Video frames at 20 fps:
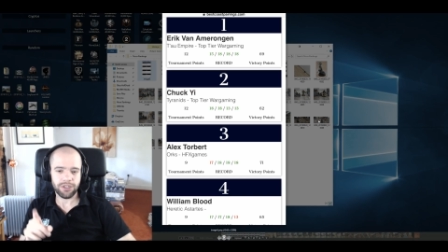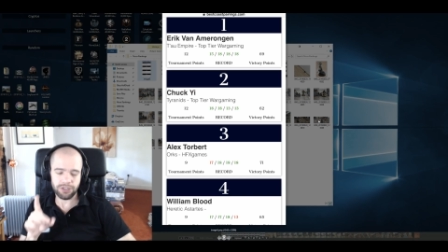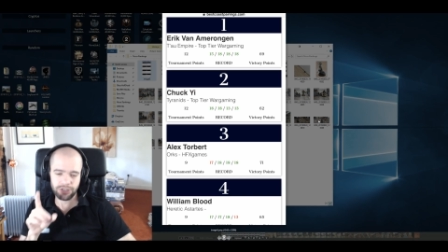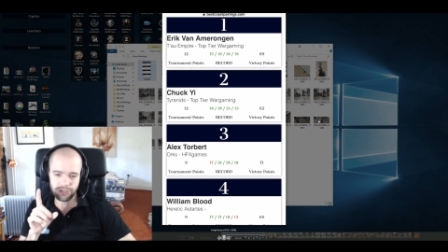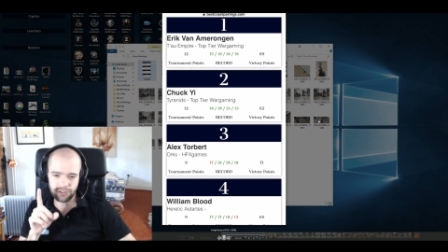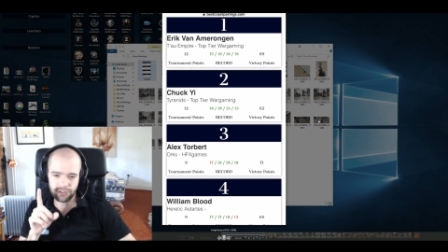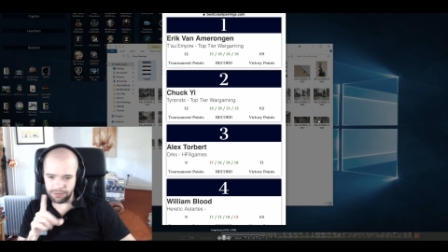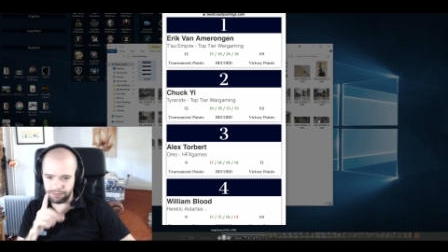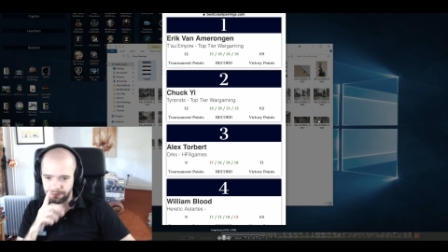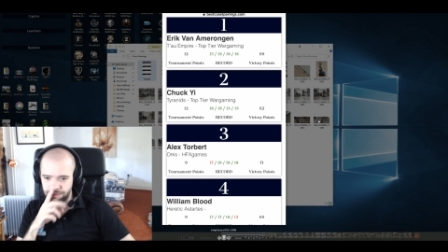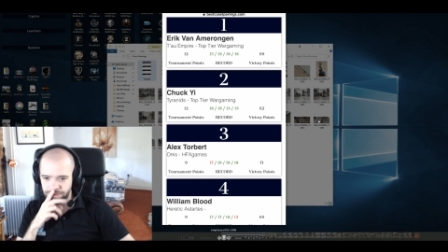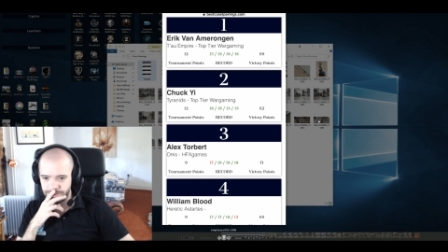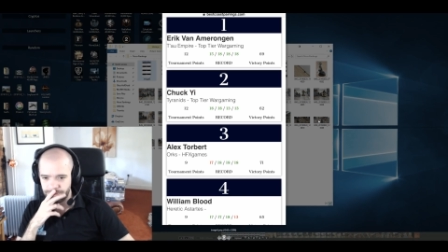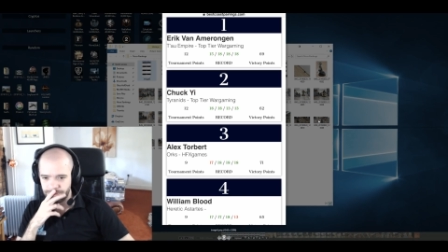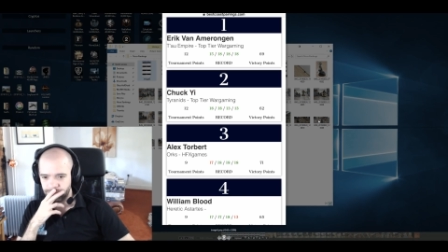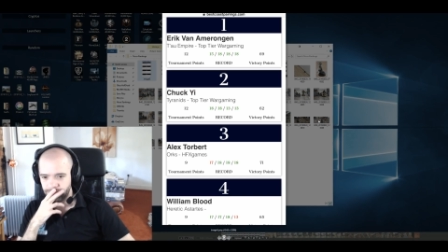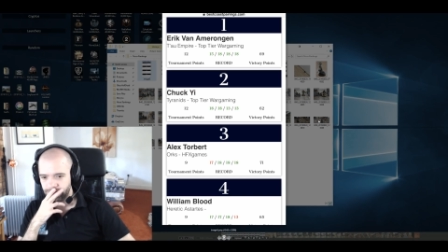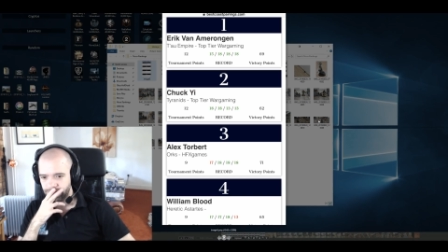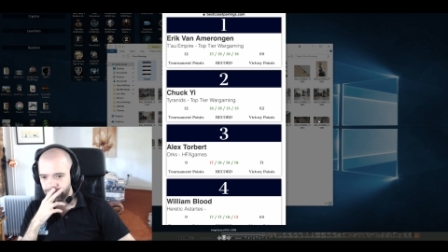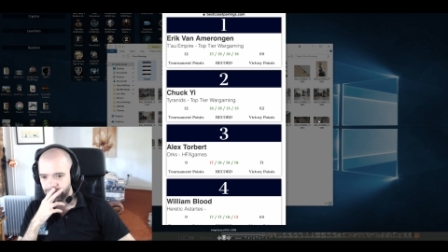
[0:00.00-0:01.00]
So,
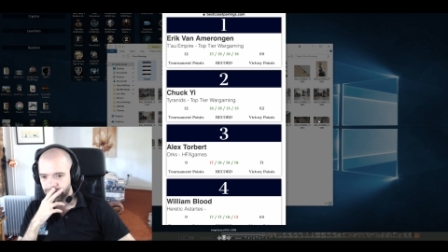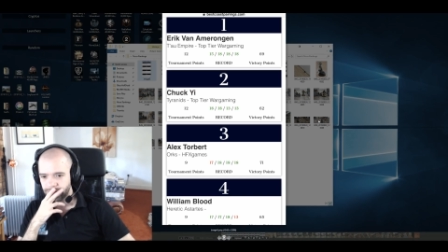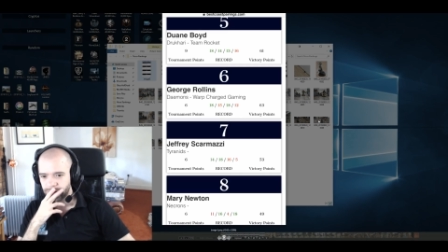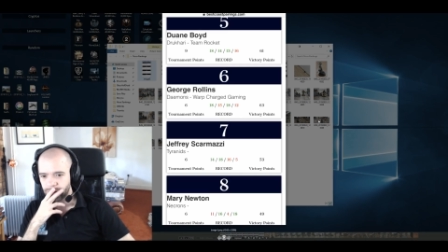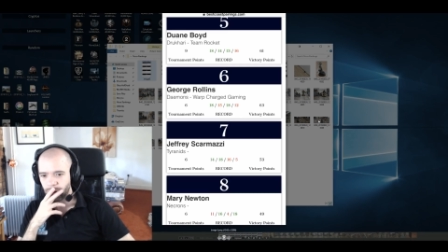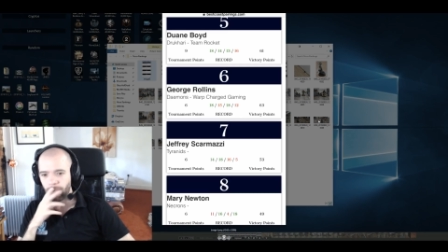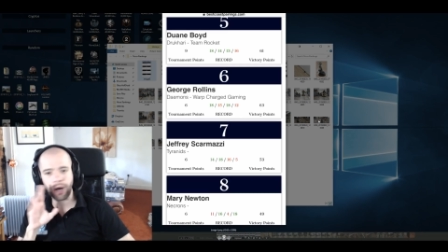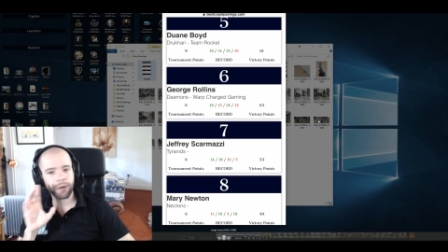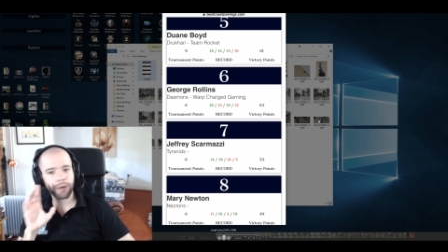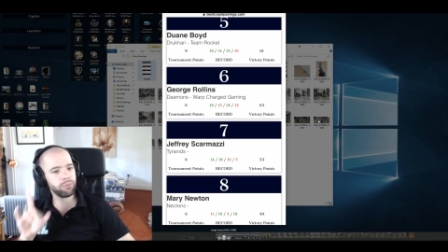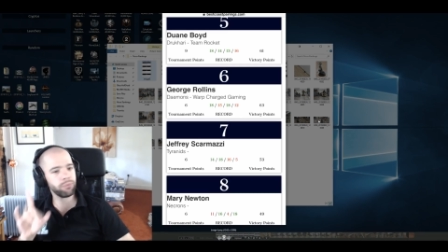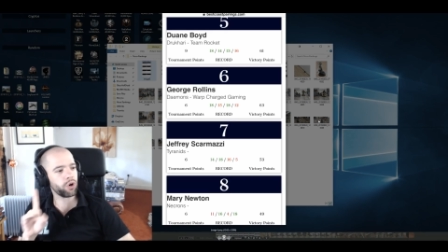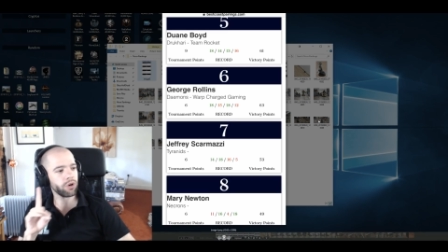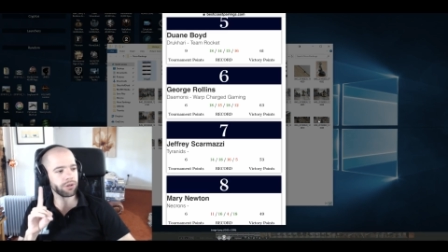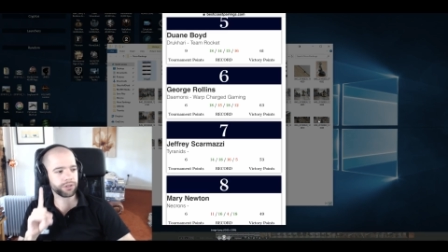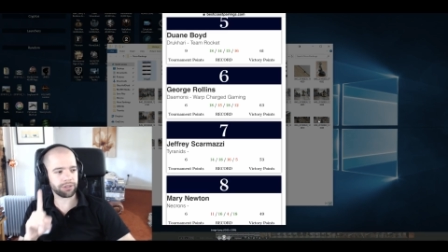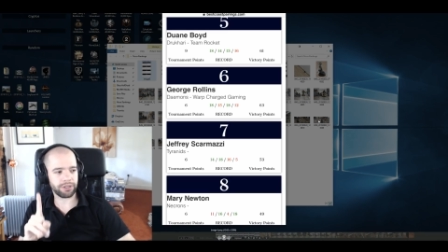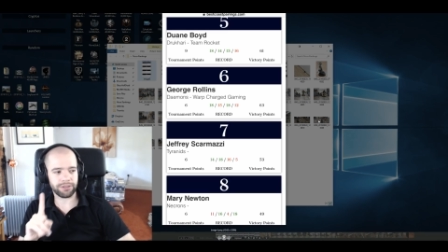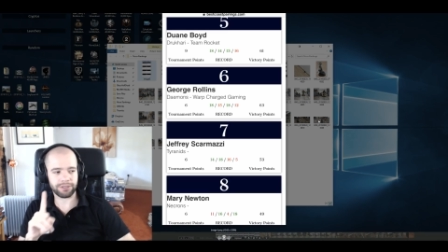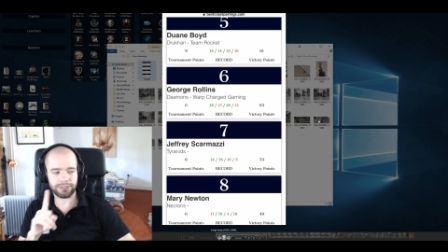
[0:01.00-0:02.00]
so I'm
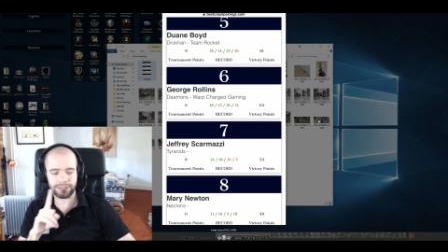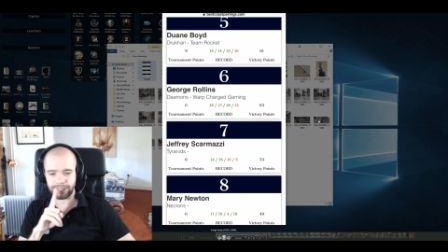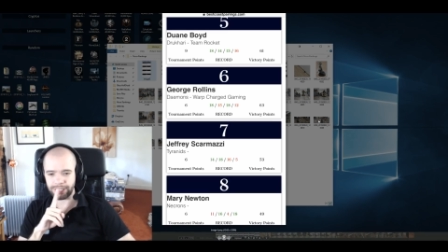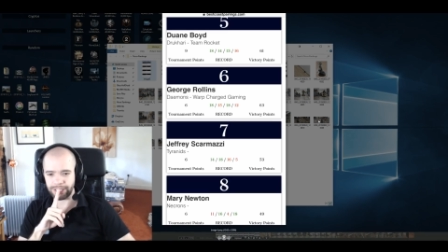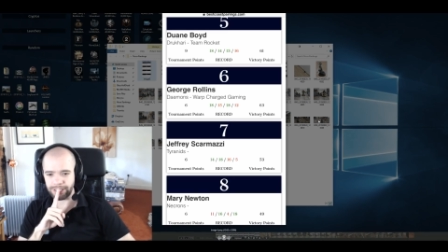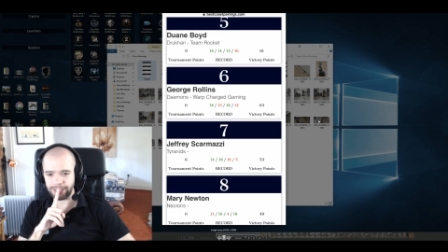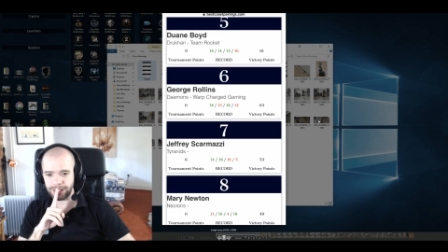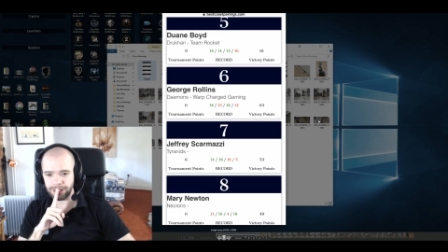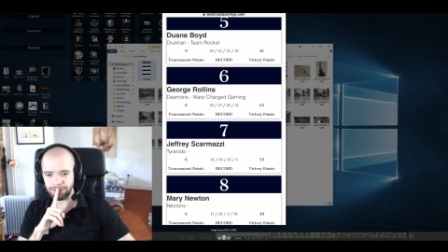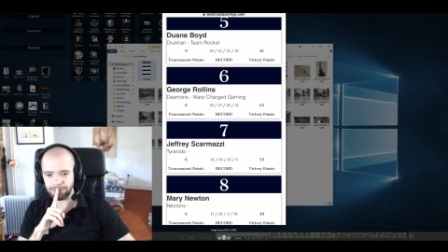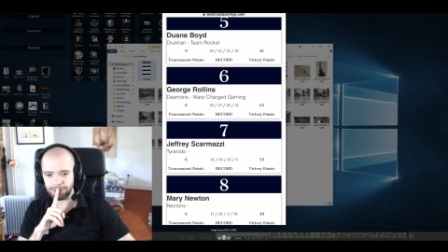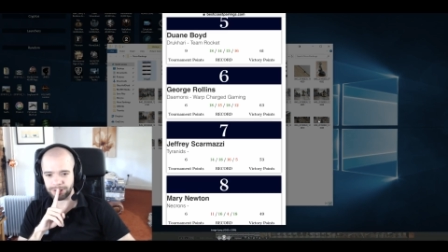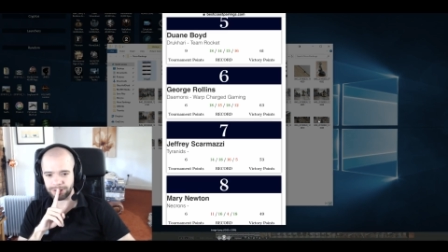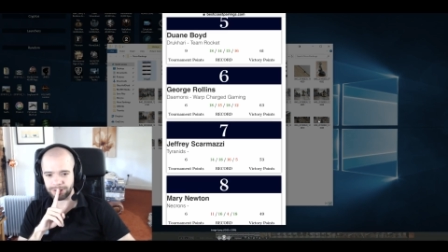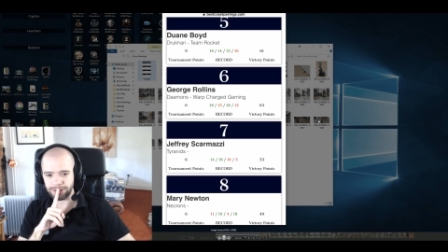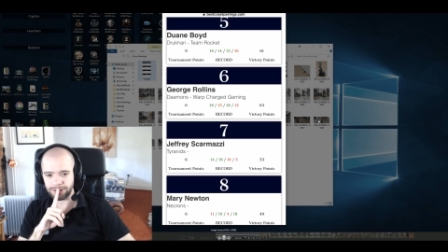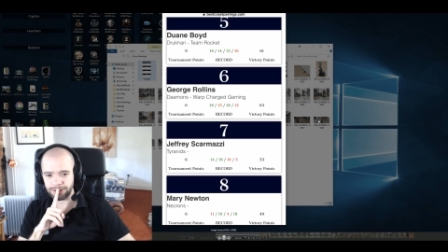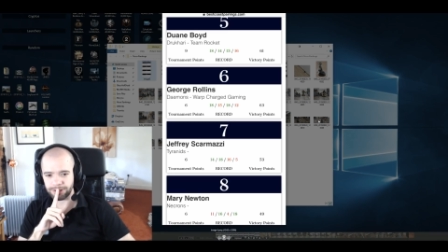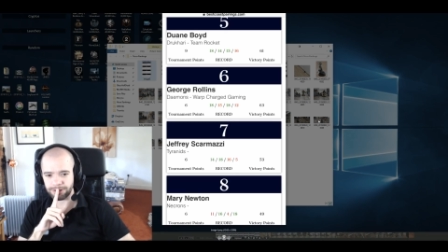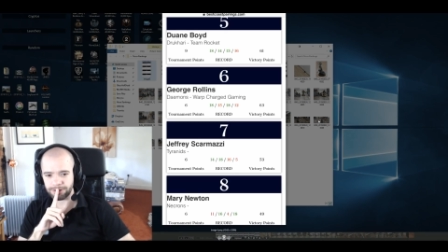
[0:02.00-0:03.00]
not going to say
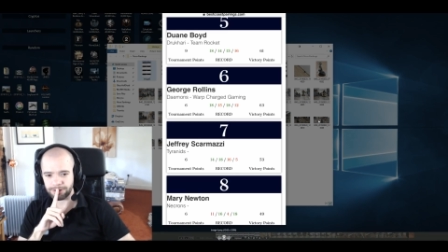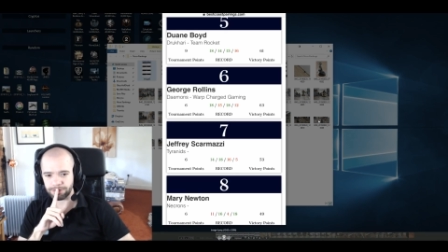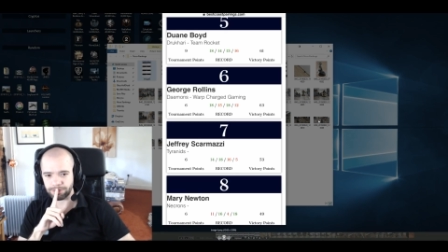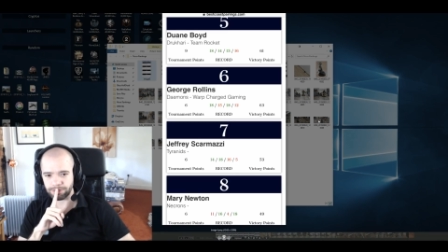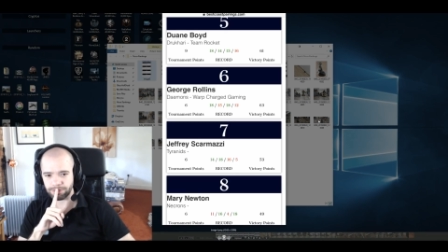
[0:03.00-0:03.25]
demons.